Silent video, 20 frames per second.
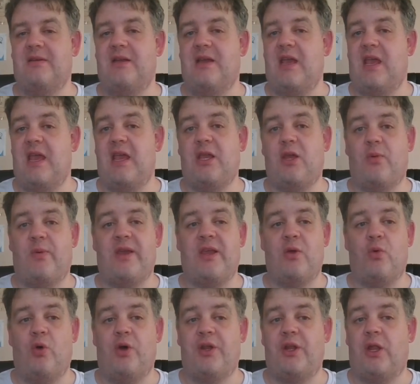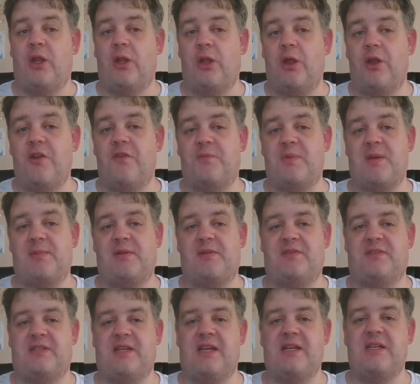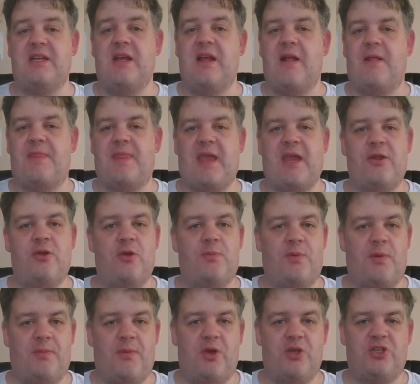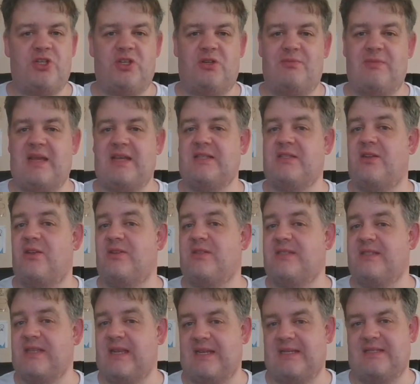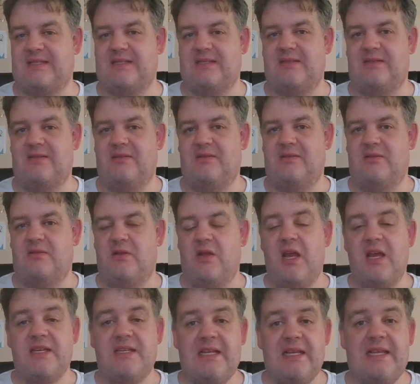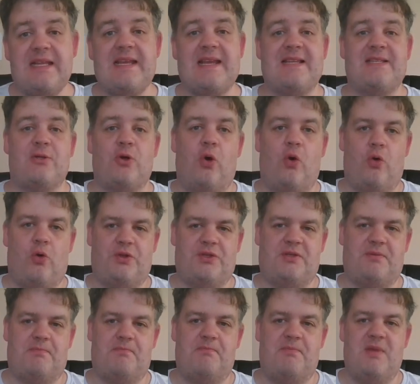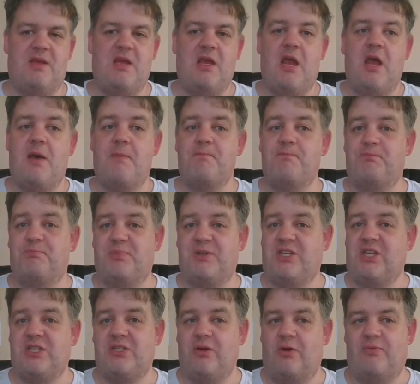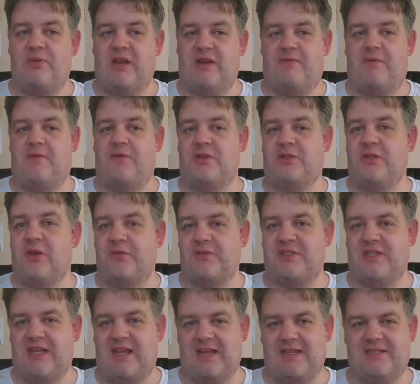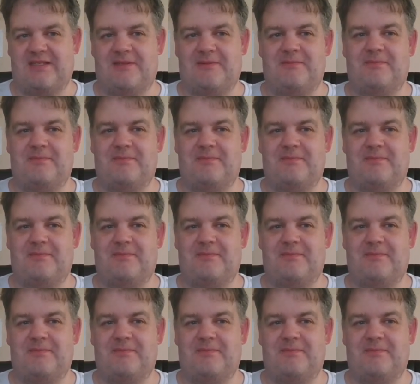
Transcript: echoing what a lot of people have said, that her promotion makes no sense. Tilly is awesome, but she's not ready for First Officer yet.